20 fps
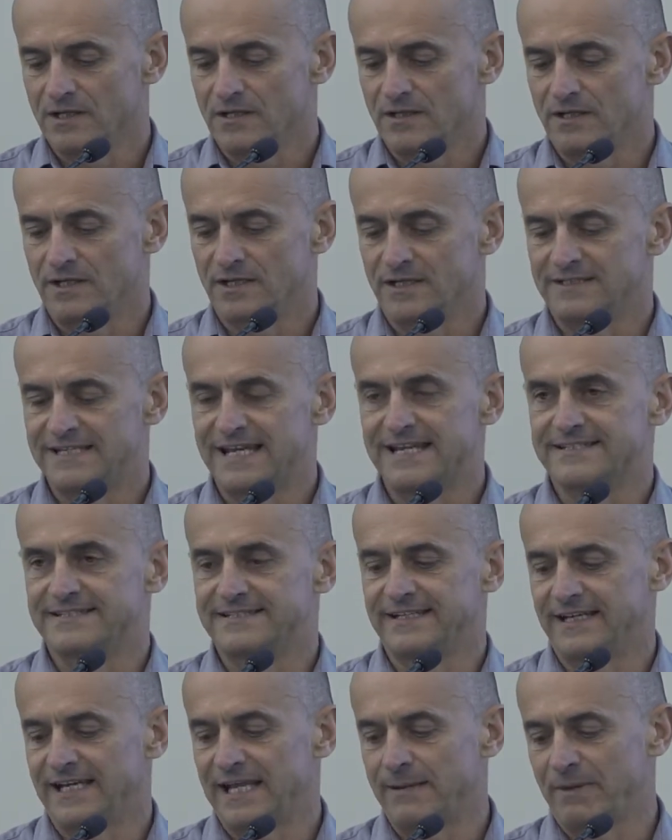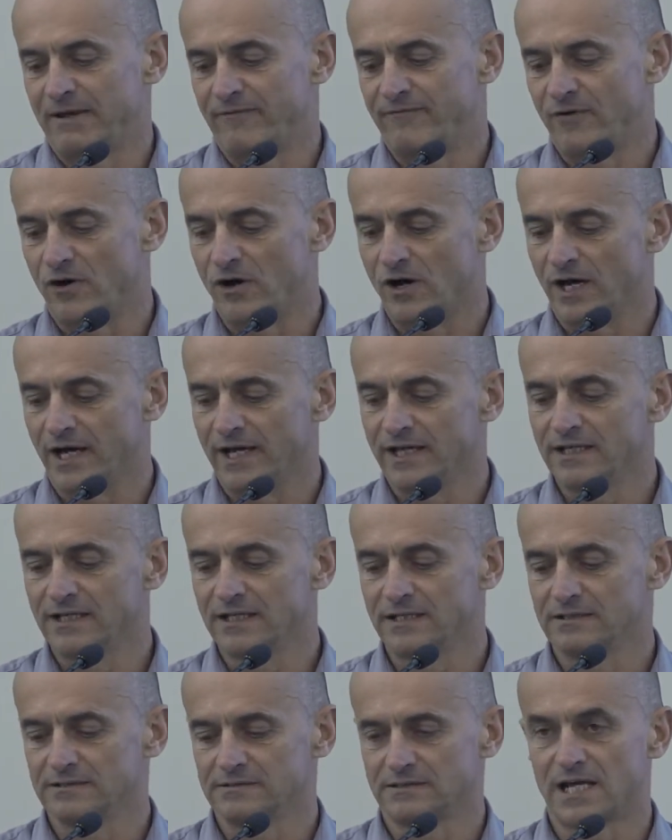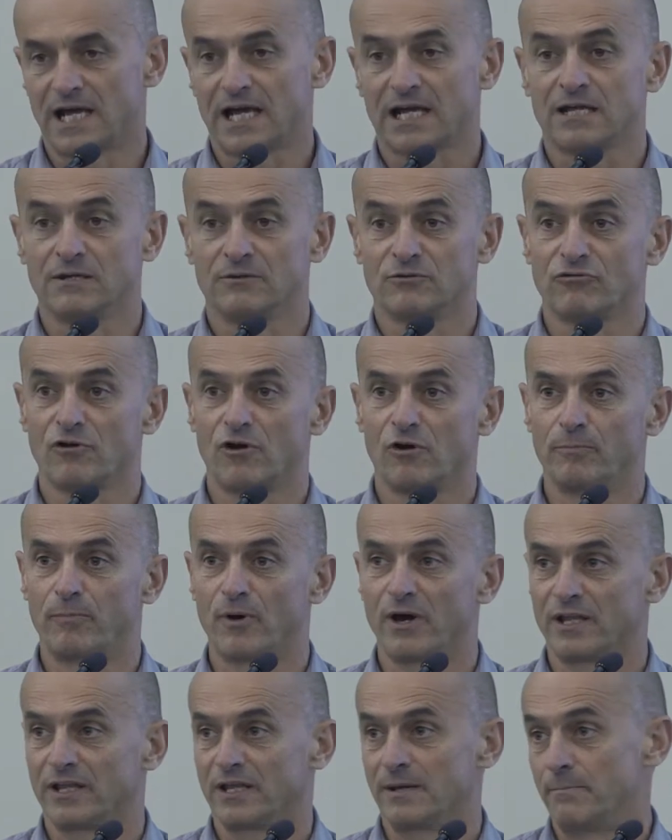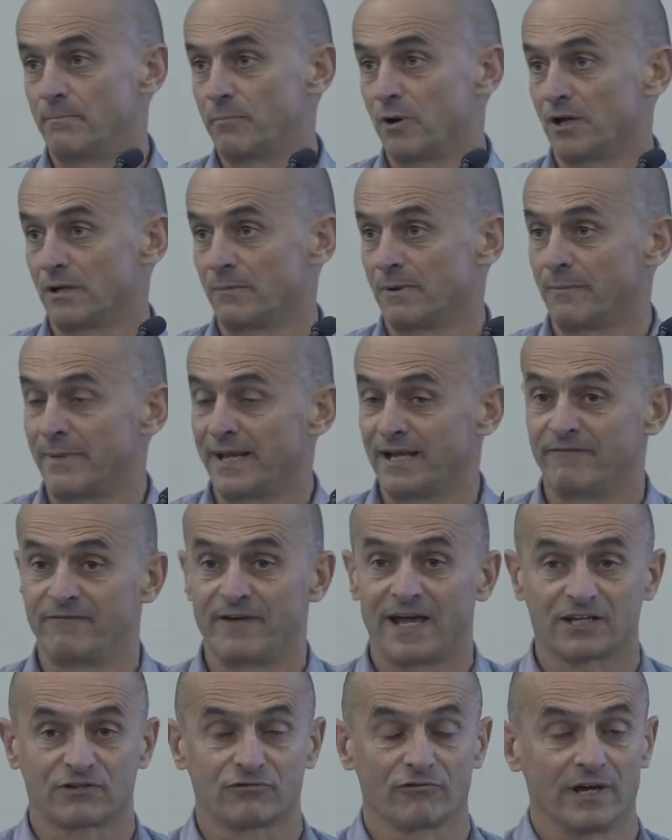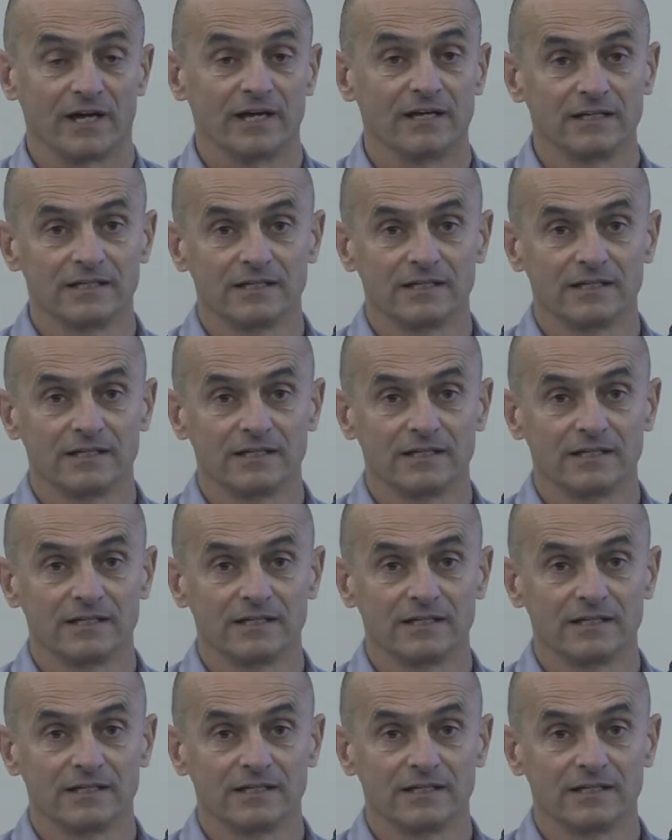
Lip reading: The density and MFI are controlled by the polymer manufacturer.